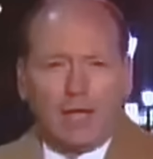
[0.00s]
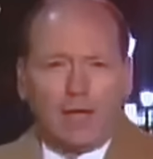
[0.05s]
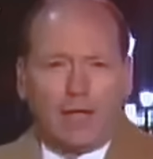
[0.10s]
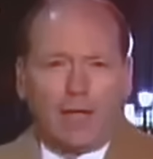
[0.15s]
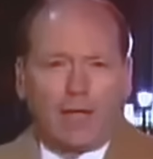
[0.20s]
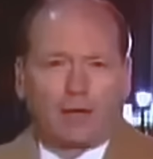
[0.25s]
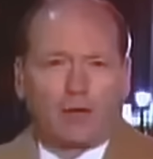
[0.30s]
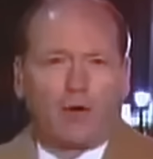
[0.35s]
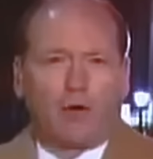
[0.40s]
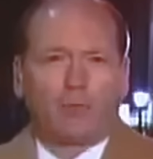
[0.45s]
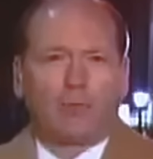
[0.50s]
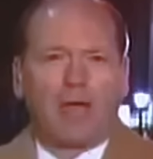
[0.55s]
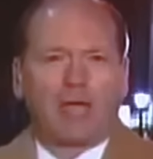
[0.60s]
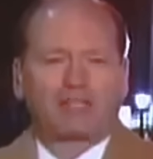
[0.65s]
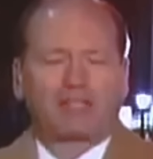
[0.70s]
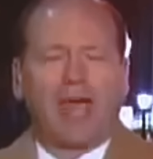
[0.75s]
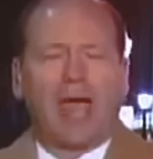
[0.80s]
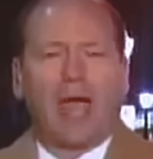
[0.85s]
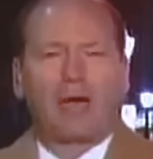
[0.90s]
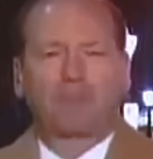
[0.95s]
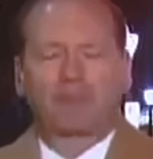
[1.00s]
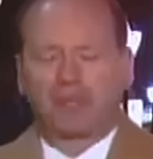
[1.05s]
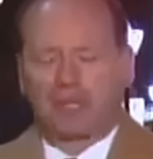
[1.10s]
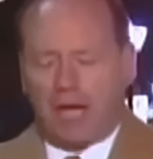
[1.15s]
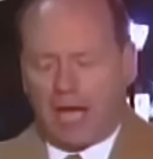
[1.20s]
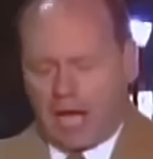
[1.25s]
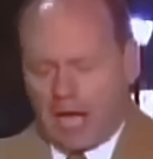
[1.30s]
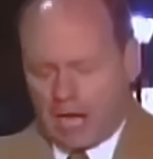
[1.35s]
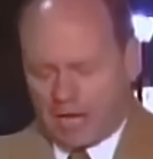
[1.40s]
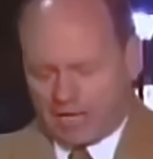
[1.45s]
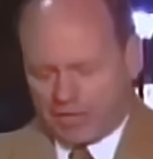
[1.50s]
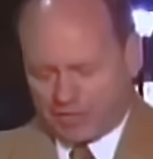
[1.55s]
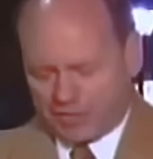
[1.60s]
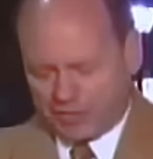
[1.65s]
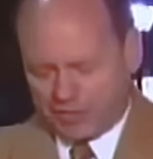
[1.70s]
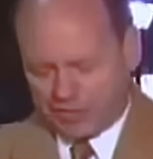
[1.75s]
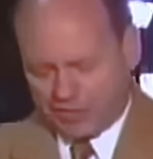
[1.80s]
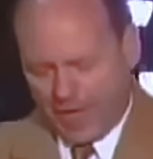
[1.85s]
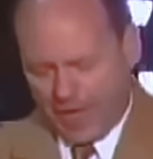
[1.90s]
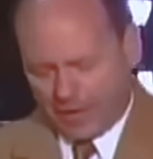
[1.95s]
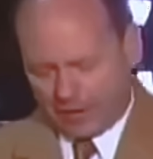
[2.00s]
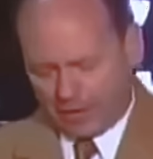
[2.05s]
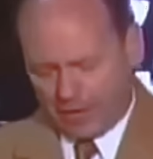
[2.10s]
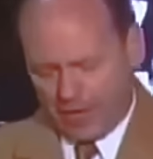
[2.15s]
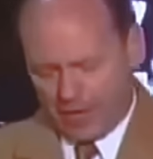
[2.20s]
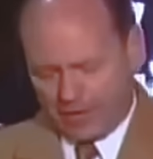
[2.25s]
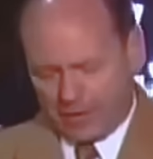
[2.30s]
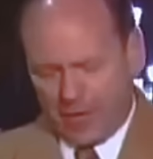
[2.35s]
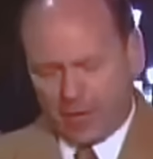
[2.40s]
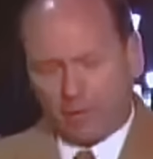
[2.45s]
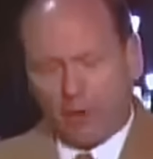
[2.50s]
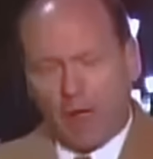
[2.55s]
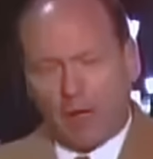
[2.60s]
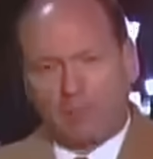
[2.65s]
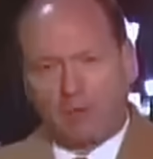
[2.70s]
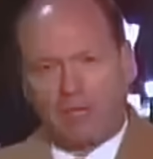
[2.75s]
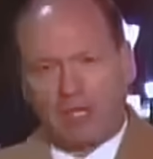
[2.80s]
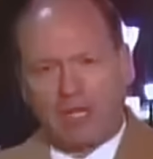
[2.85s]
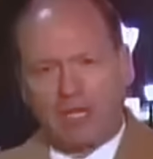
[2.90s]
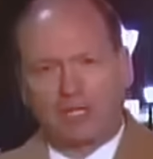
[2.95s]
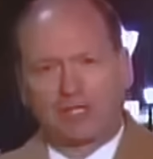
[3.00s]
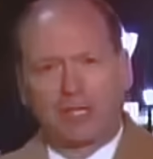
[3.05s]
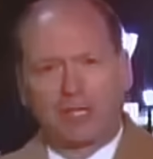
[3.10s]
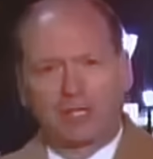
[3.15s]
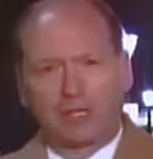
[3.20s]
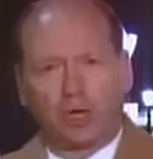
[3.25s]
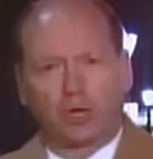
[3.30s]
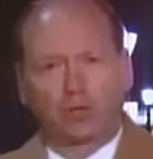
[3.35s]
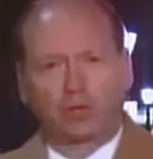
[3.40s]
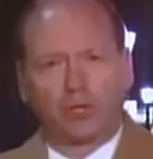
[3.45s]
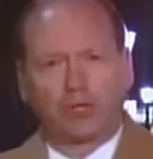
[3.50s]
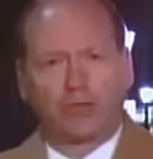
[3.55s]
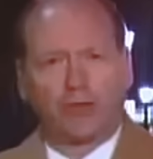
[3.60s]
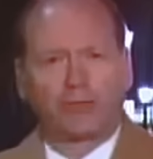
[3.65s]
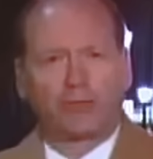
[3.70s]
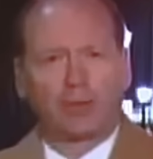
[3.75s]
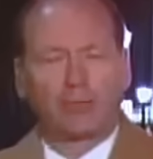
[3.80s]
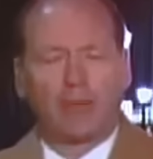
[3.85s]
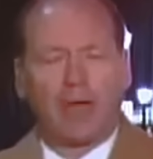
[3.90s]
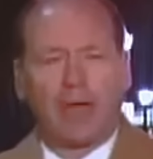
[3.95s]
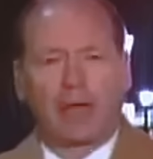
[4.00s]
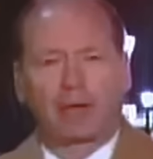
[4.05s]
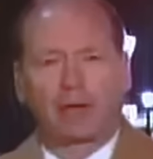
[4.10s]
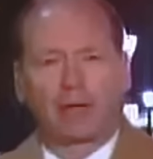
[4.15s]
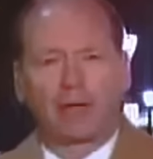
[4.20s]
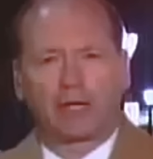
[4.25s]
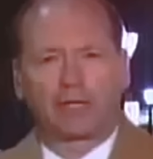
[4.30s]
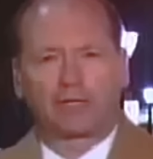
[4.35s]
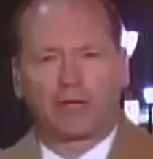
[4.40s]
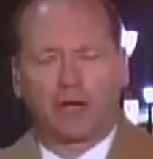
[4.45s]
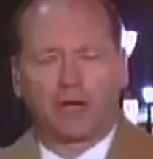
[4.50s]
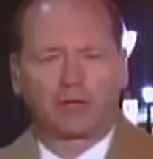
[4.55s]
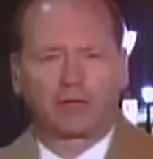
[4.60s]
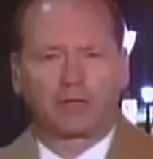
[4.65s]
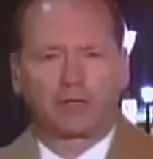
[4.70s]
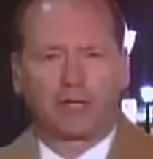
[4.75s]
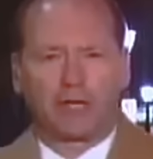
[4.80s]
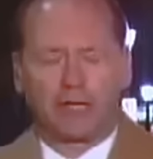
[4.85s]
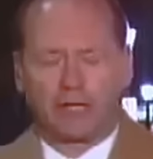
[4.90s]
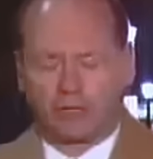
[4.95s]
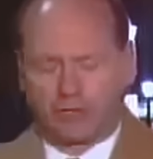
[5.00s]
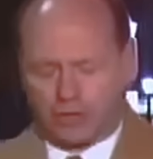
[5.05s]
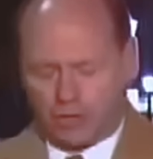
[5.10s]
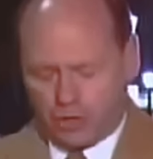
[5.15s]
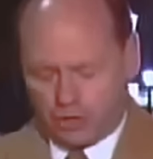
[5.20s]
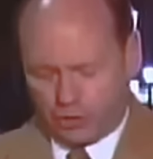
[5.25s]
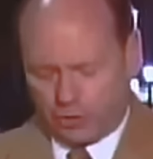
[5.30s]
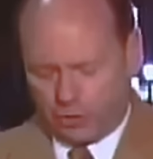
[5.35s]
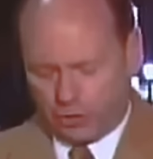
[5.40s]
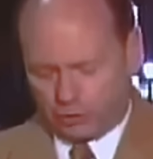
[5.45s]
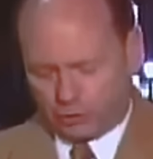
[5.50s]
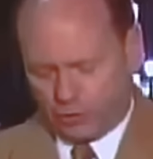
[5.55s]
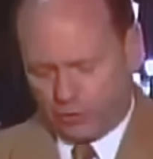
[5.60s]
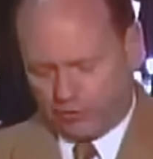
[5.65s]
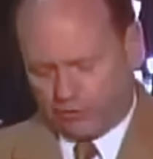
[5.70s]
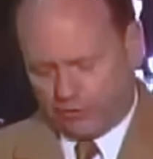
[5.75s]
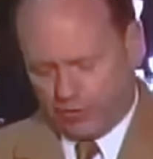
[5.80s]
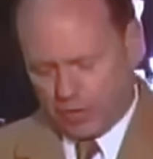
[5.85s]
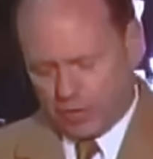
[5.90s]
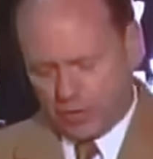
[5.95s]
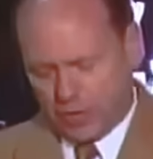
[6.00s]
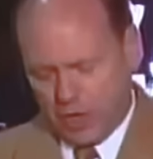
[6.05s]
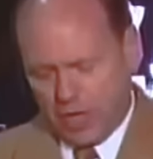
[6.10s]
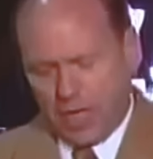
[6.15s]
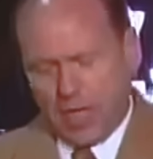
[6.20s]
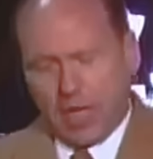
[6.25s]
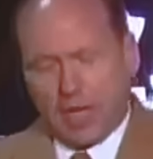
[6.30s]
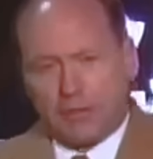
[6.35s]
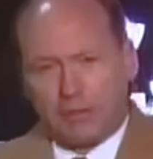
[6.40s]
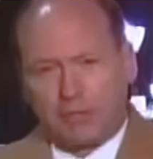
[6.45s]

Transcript: That whole mess happened on Saturday. The NYPD says only that the matter is under internal review.